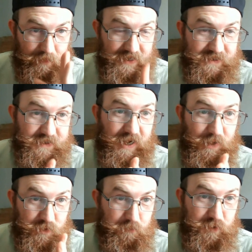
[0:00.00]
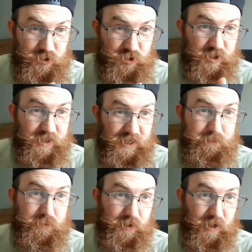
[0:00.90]
by side with the picture that they
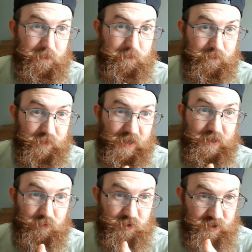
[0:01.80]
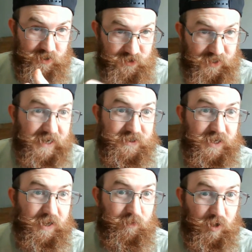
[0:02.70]
put up, and it was the exact
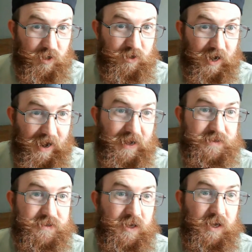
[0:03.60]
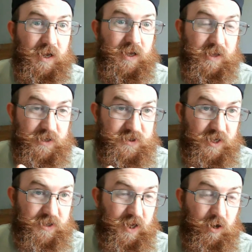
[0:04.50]
same color hat, they
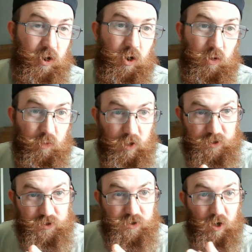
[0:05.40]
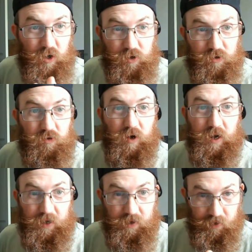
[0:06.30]
said that, oh, well, it's dark
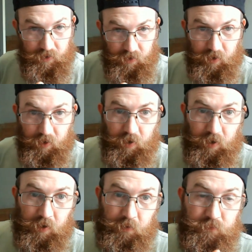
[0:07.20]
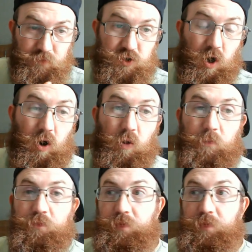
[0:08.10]
gray. So